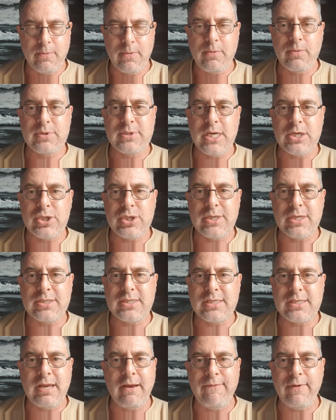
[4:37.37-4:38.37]
was issued a
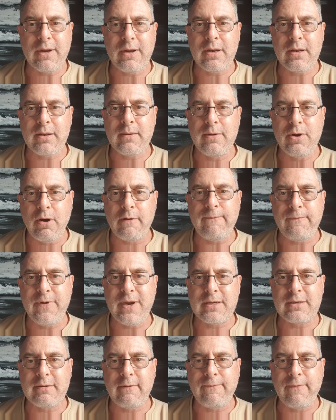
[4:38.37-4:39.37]
certificate, not
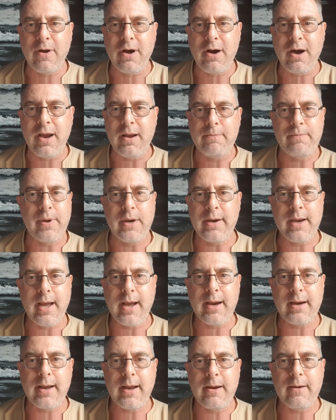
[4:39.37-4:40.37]
fit to fly. But
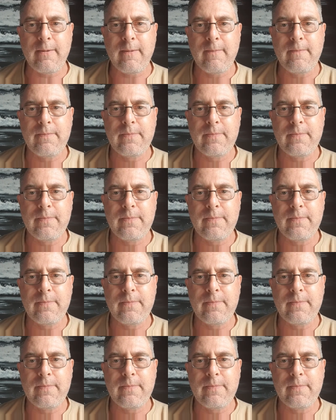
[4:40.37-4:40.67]
no,